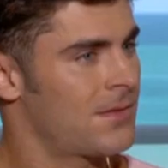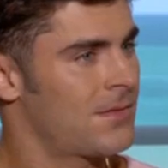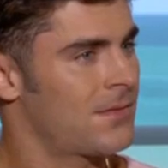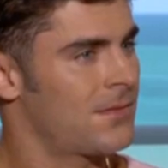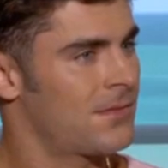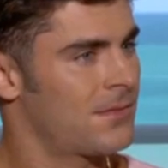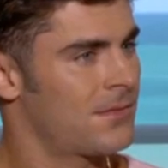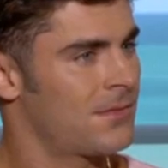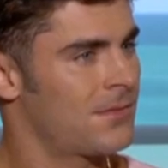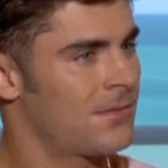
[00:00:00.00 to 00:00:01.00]

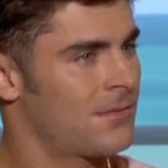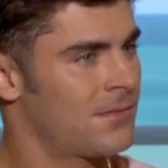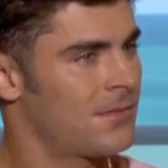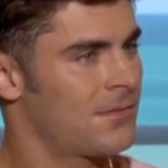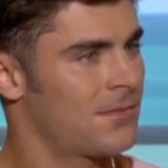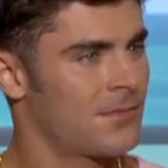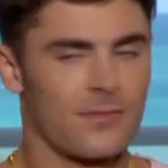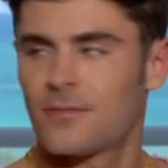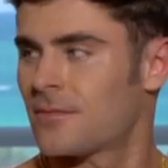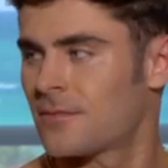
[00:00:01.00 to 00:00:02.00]

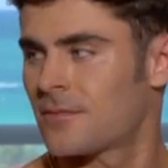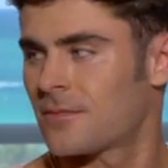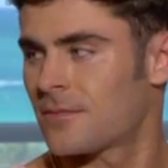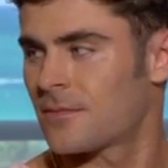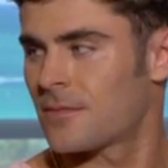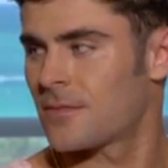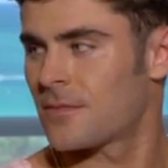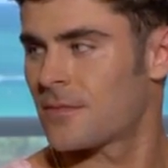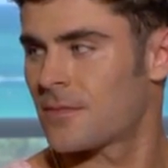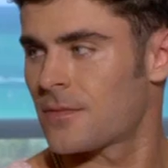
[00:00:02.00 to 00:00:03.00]

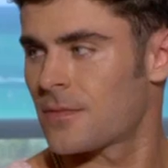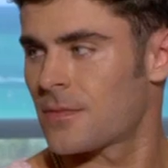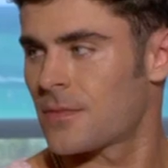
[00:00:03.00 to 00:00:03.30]
The person shown says nothing.